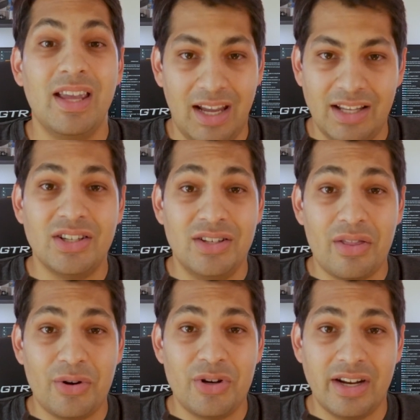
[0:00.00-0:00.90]
it's
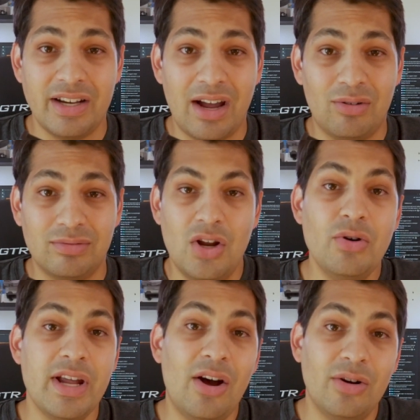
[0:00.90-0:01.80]
another day now.
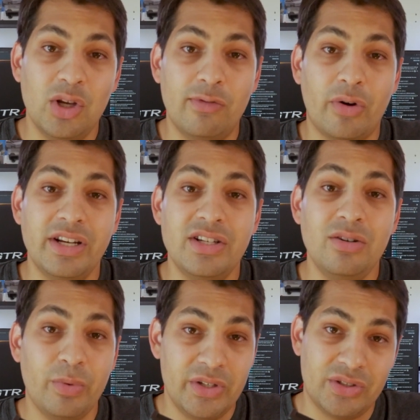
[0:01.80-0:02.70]
No doubt you've already
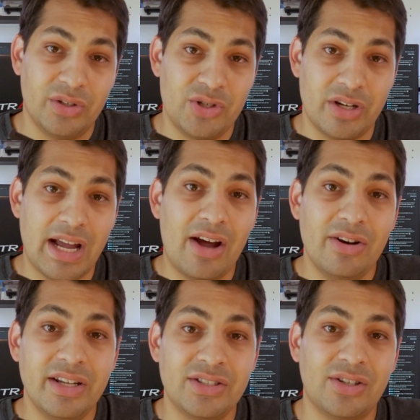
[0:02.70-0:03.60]
done research on how to
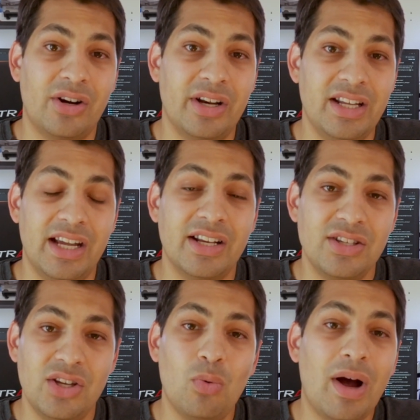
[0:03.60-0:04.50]
get started in a
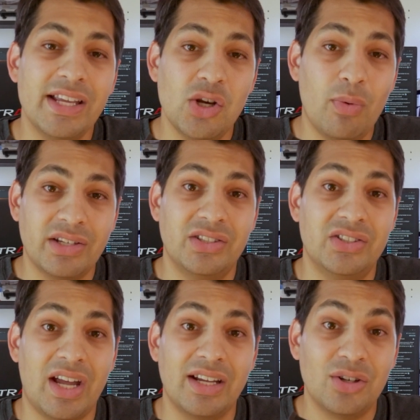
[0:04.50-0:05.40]
UI UX
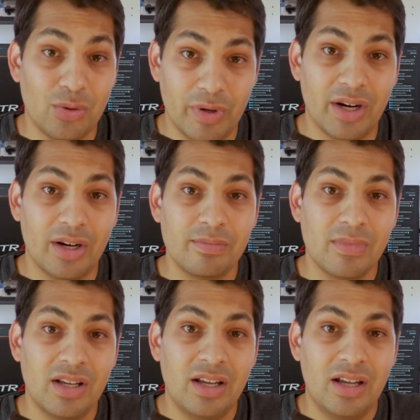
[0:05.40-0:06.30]
design career.
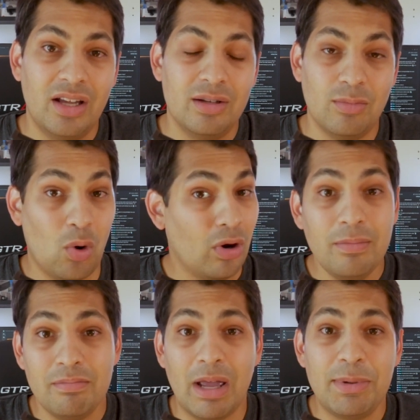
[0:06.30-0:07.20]

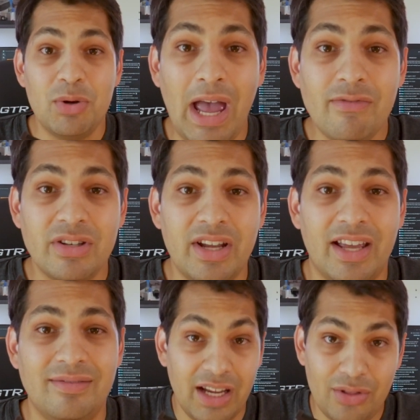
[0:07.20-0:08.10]
Or maybe you haven't
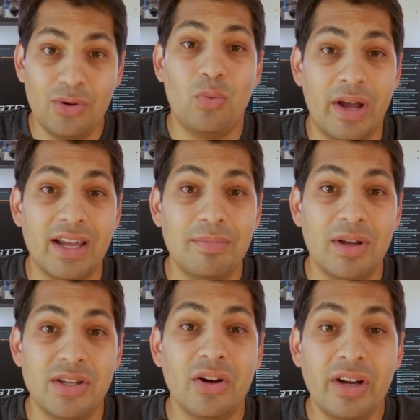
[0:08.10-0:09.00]
yet. Either way,
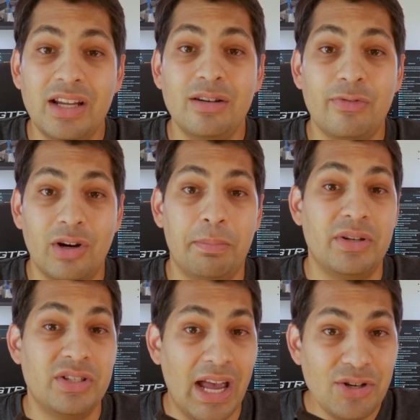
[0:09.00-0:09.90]
you're in for a
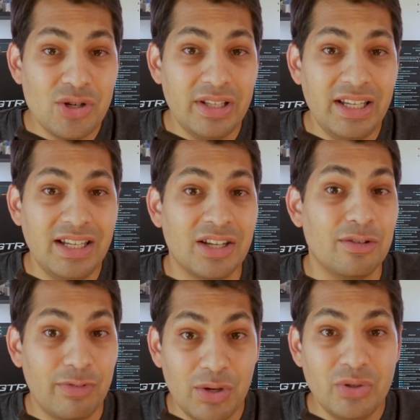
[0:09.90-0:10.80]
potentially
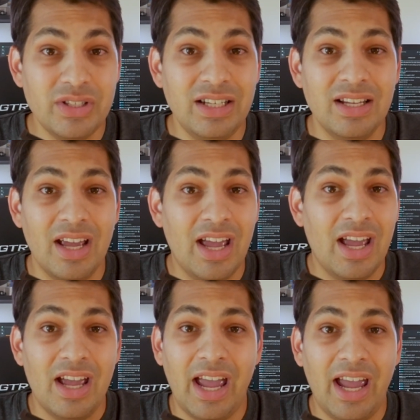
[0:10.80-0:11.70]
confusing
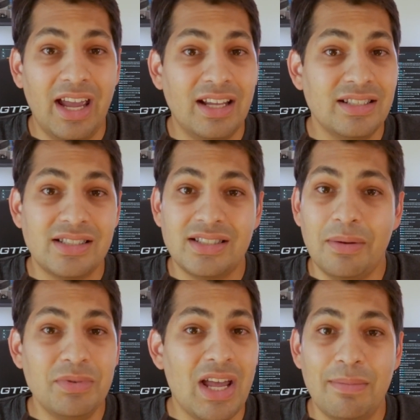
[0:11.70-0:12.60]
and
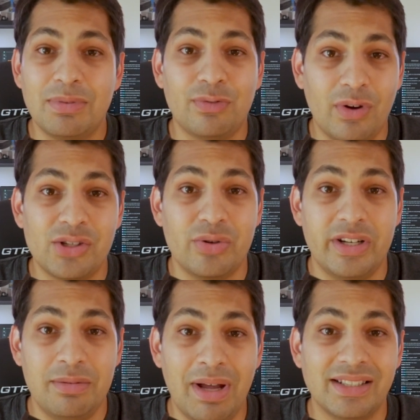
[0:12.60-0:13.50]
sometimes
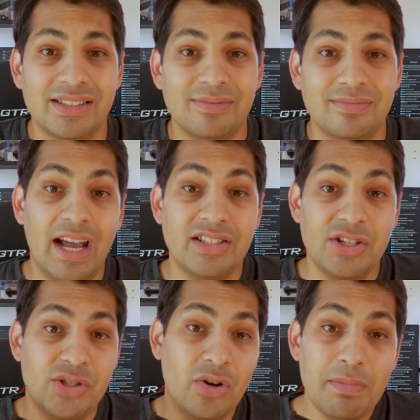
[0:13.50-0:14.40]
frustrating mess. As I
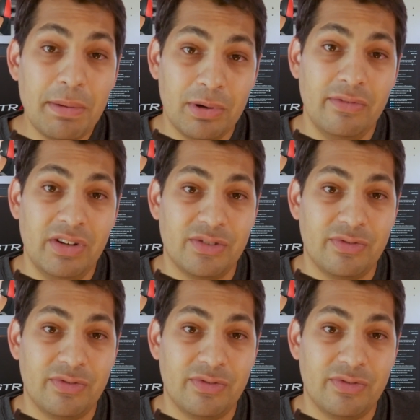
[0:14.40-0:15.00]
showed in my previous